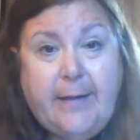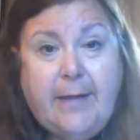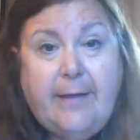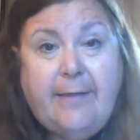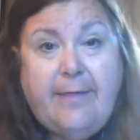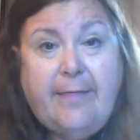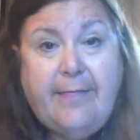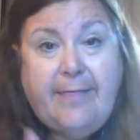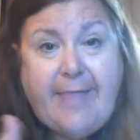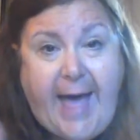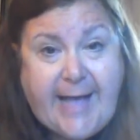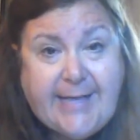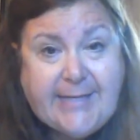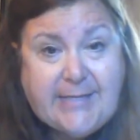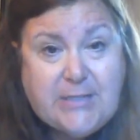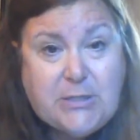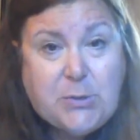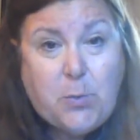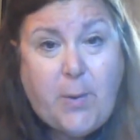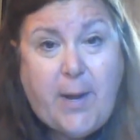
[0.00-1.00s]

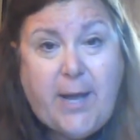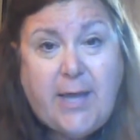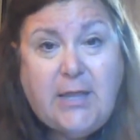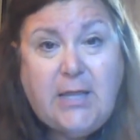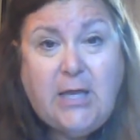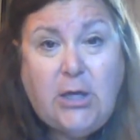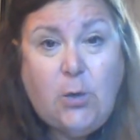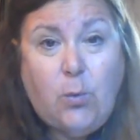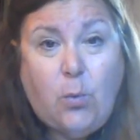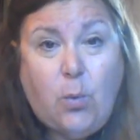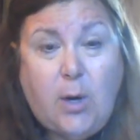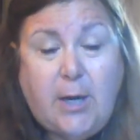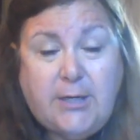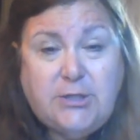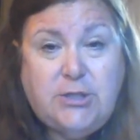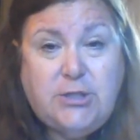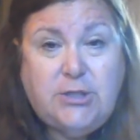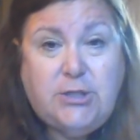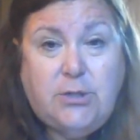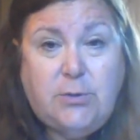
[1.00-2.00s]
That's the way that you want
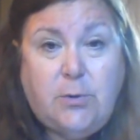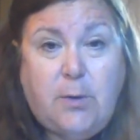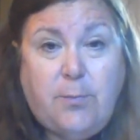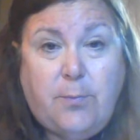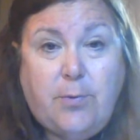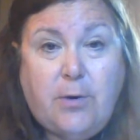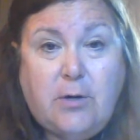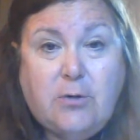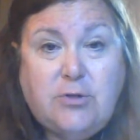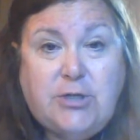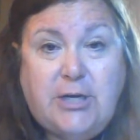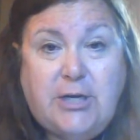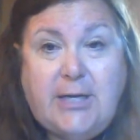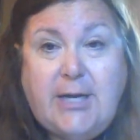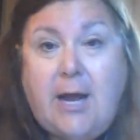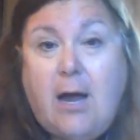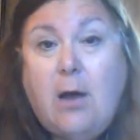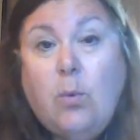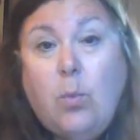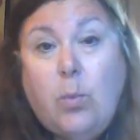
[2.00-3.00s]
to approach it.
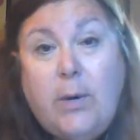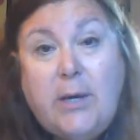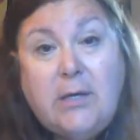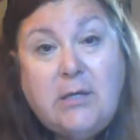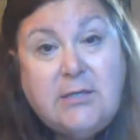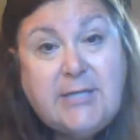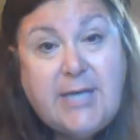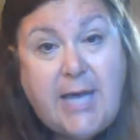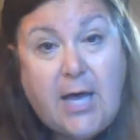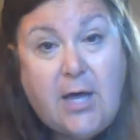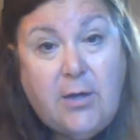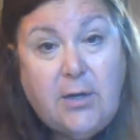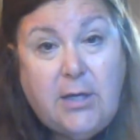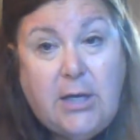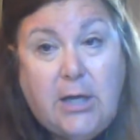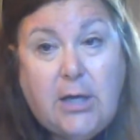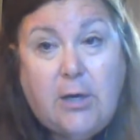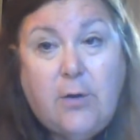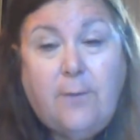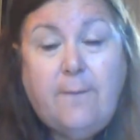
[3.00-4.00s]
Now, I will tell
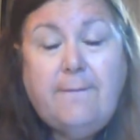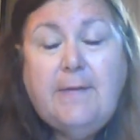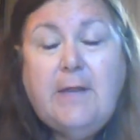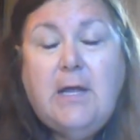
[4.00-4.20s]
you,